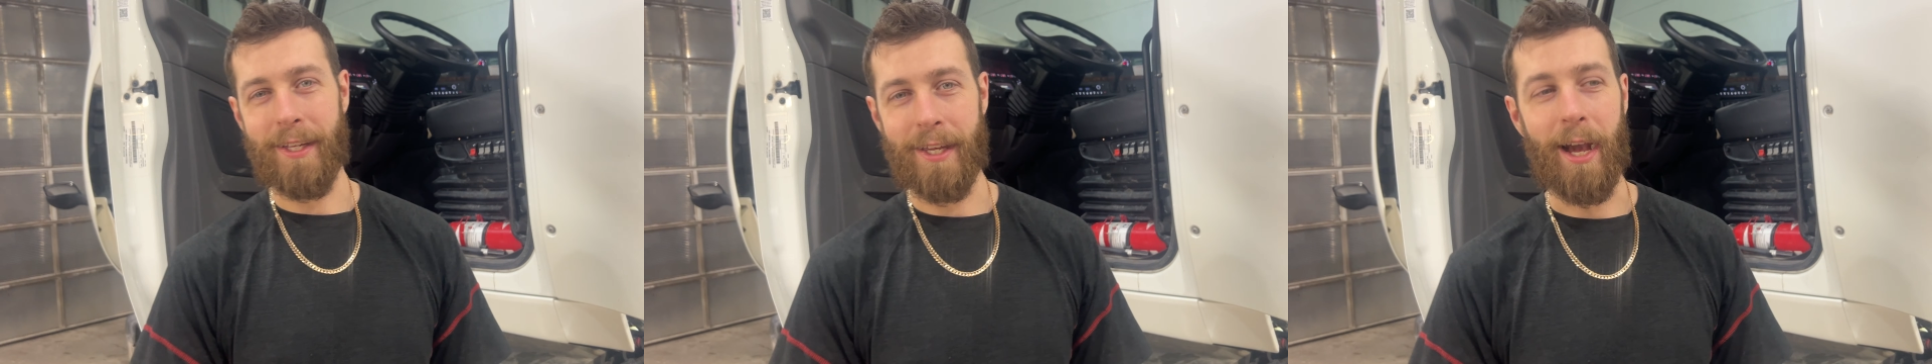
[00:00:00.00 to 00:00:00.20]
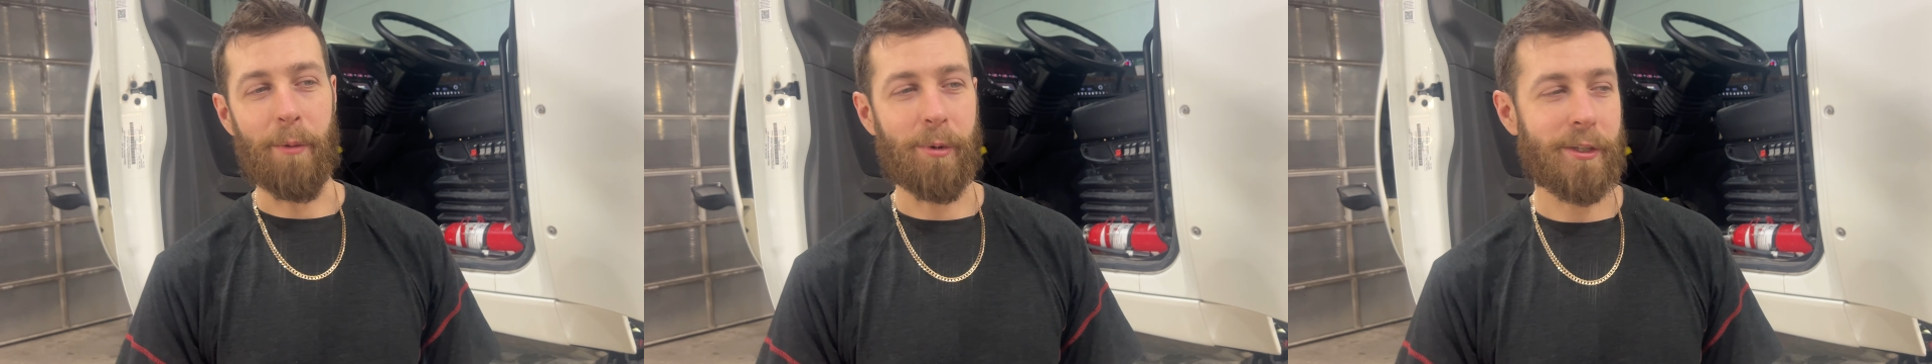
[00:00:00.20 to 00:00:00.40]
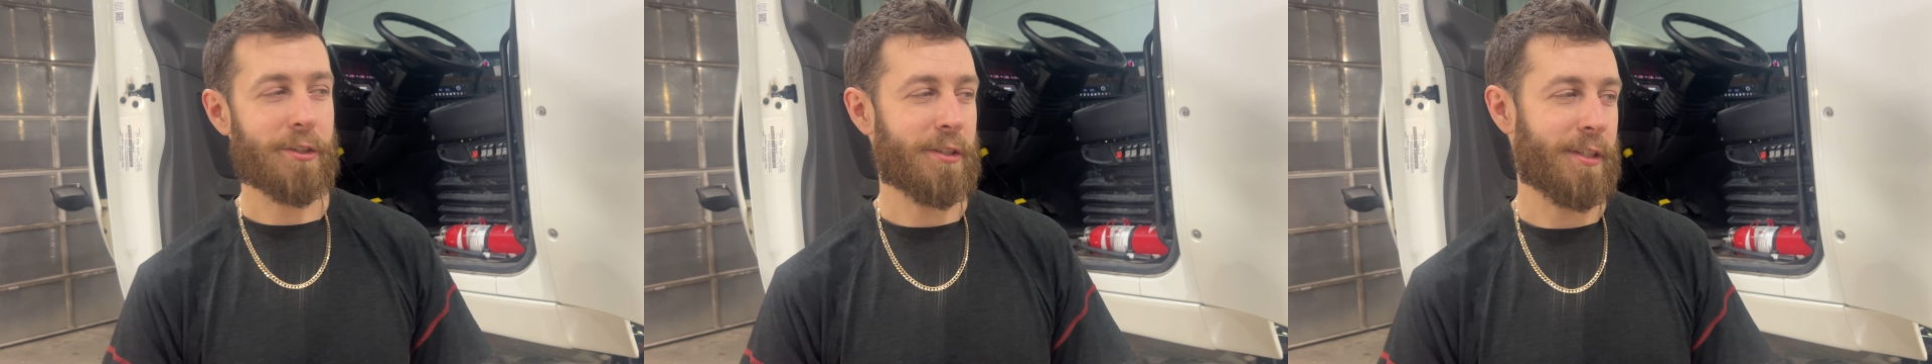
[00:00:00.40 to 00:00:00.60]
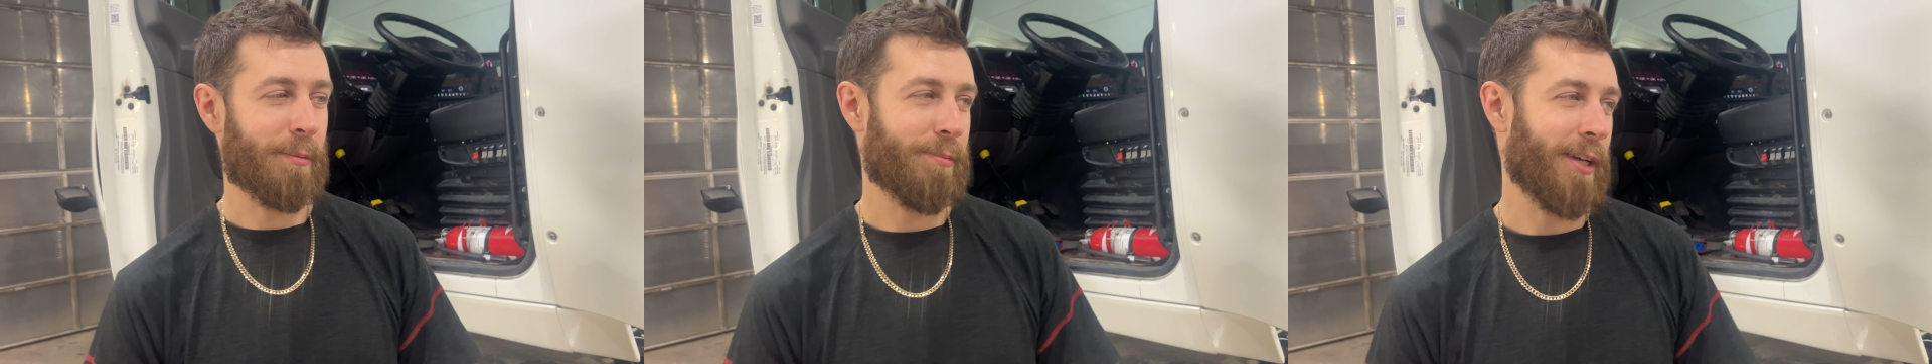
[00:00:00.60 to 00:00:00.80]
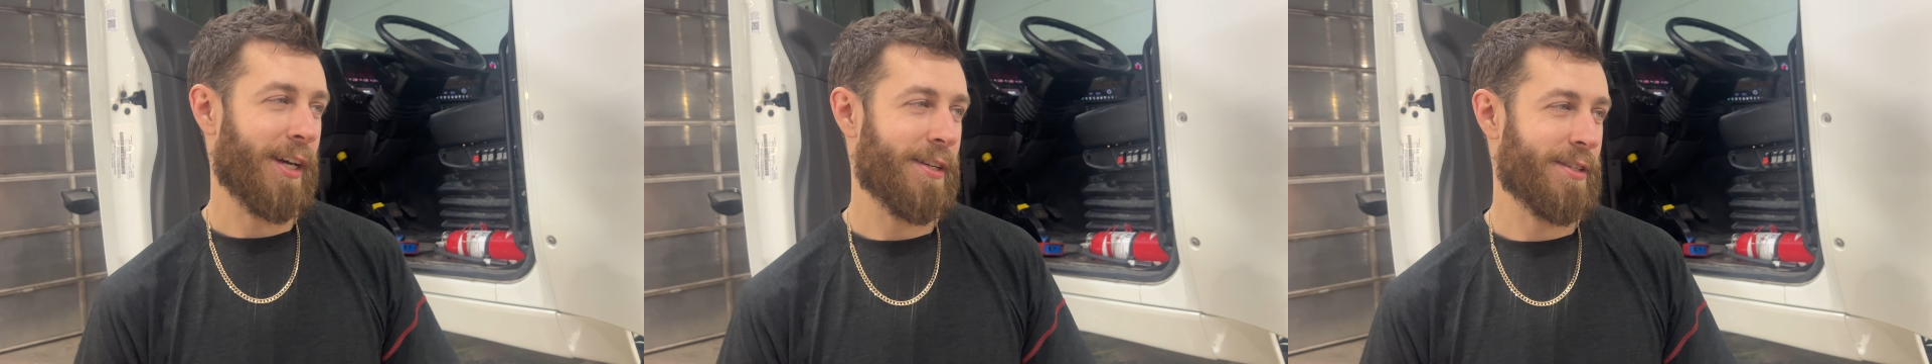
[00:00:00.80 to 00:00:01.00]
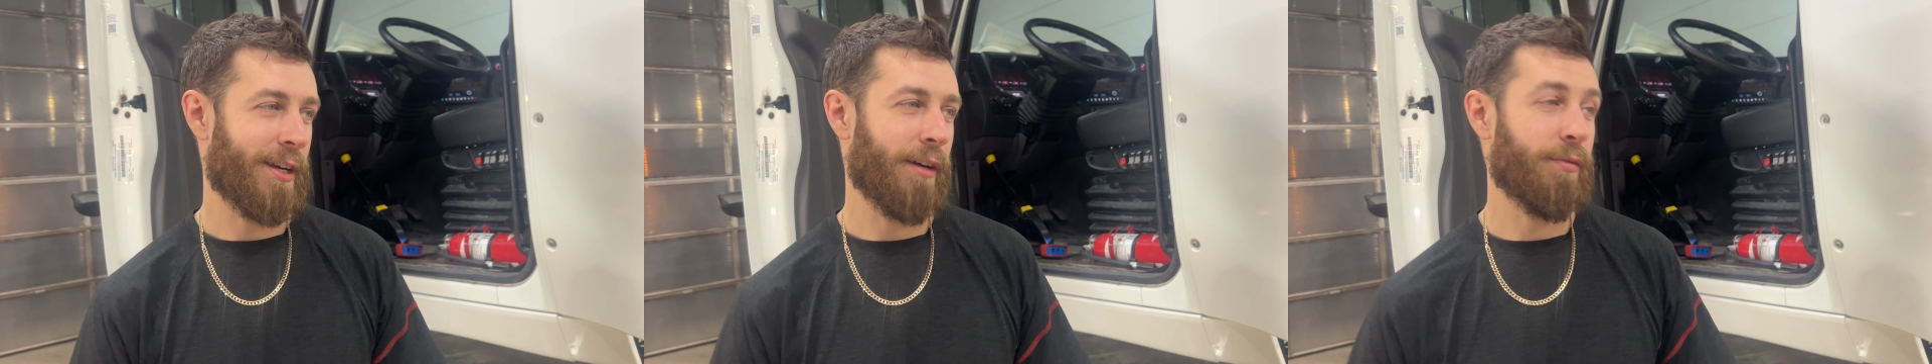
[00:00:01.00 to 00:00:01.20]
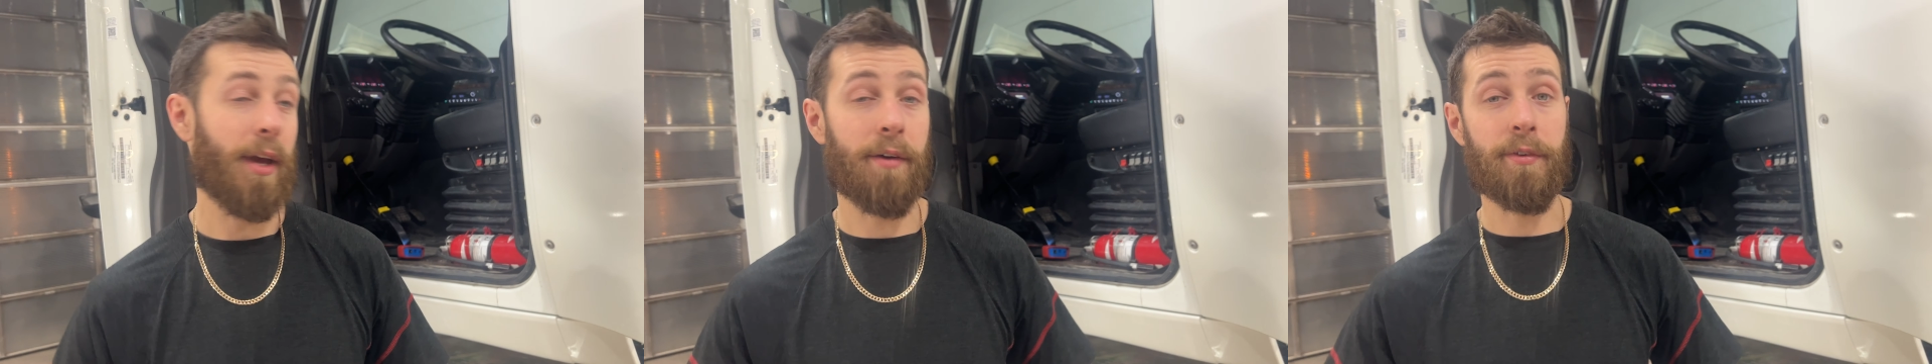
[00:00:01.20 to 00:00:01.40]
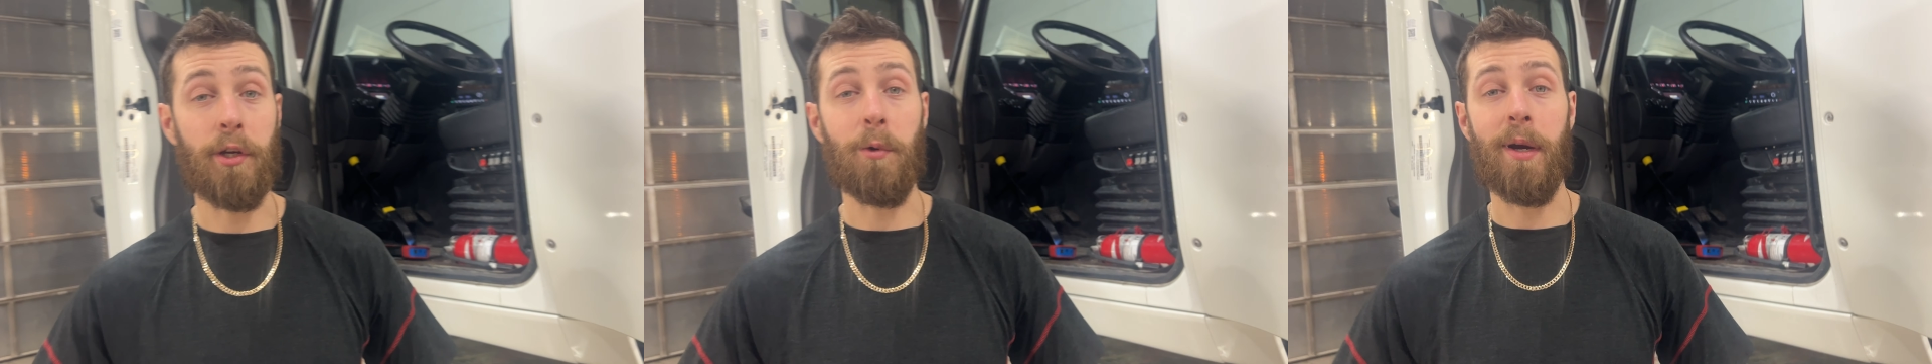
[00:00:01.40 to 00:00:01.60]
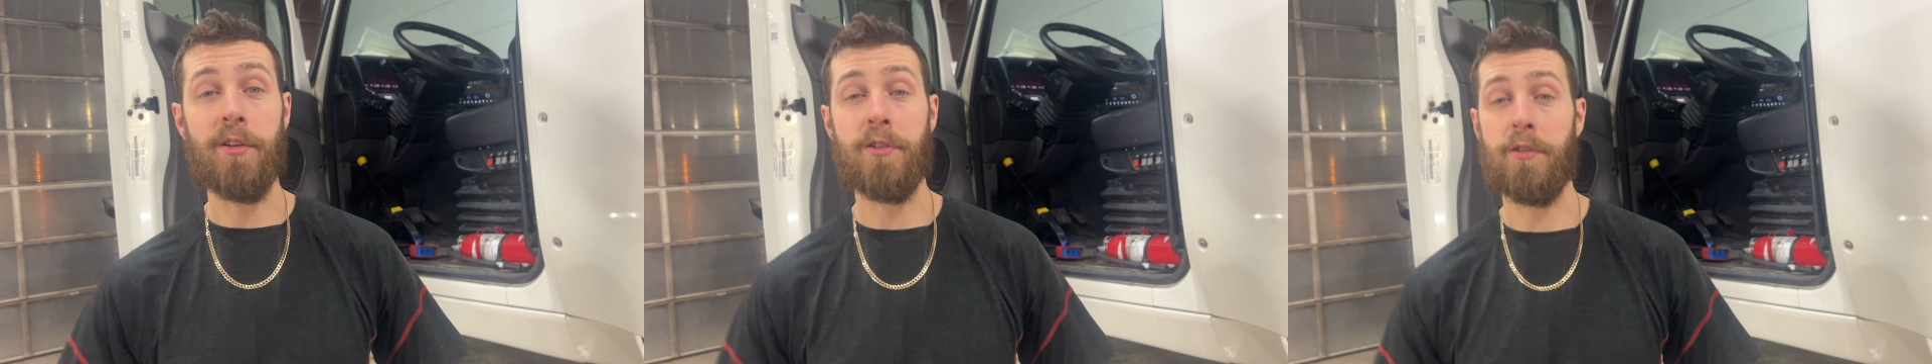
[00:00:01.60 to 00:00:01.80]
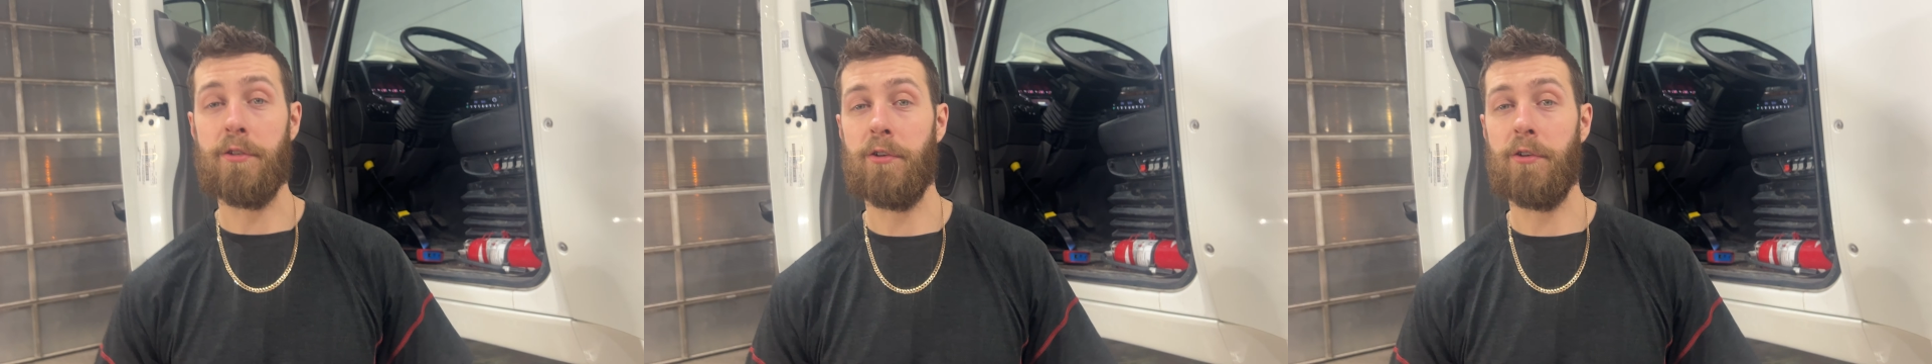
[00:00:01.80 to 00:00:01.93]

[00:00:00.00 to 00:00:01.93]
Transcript: yeah, a bunch of zip ties. If you have any questions,